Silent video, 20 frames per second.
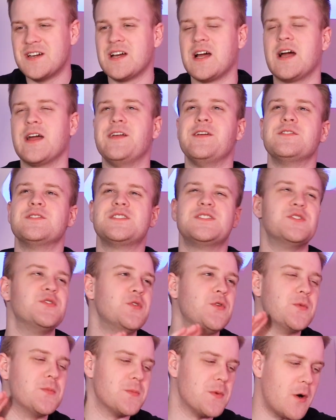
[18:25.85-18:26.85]
I use
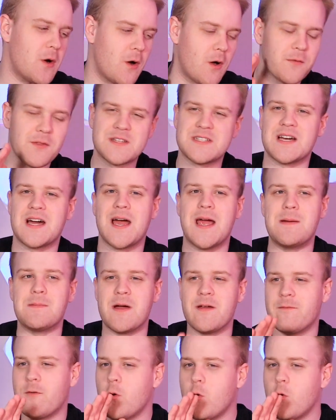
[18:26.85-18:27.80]
Zoom all the time. I've